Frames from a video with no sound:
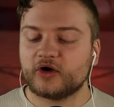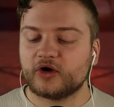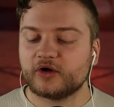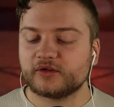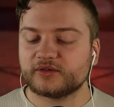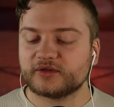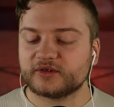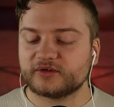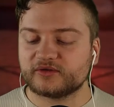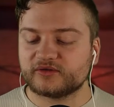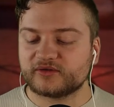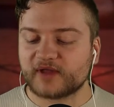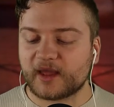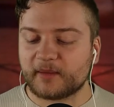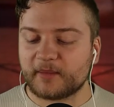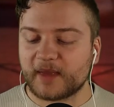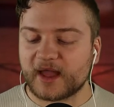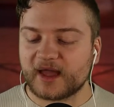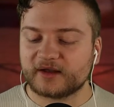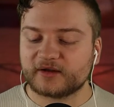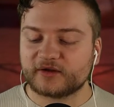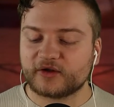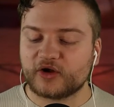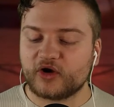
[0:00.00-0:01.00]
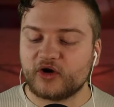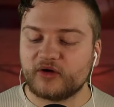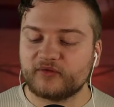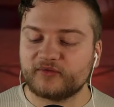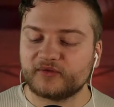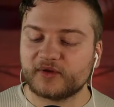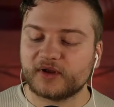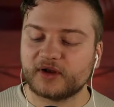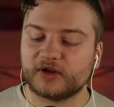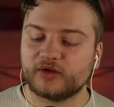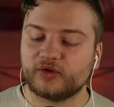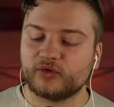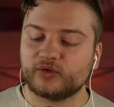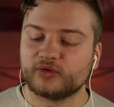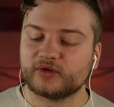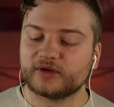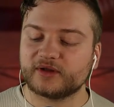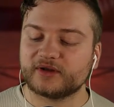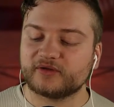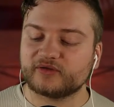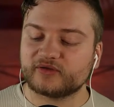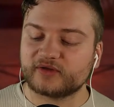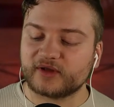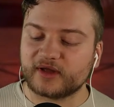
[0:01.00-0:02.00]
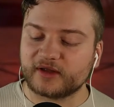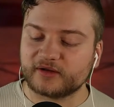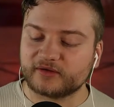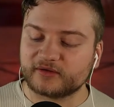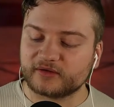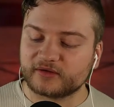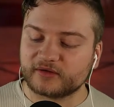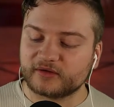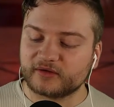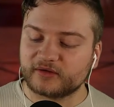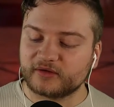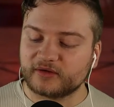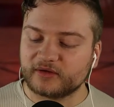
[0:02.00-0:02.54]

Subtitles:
on the Sabbat of Lungensat,